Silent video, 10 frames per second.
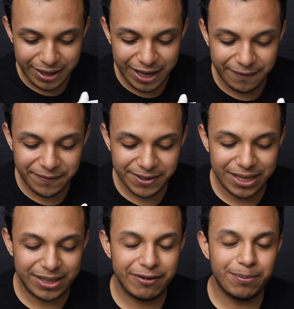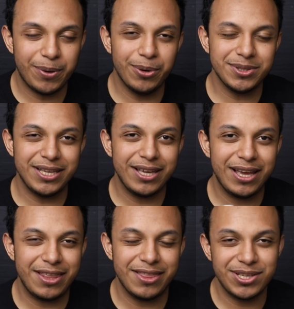it kind of feels like they're posing
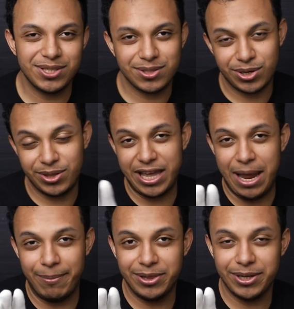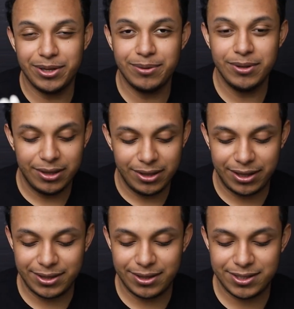and then they just turn the camera a little,
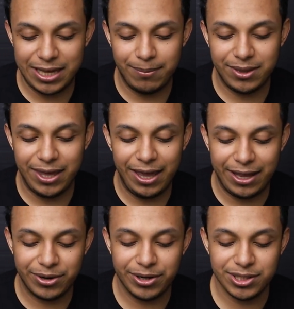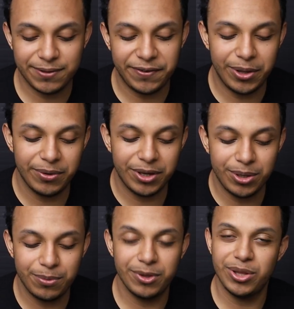like the same thing and her just following
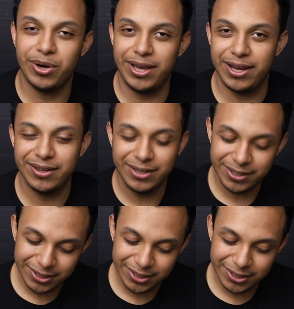you with her head.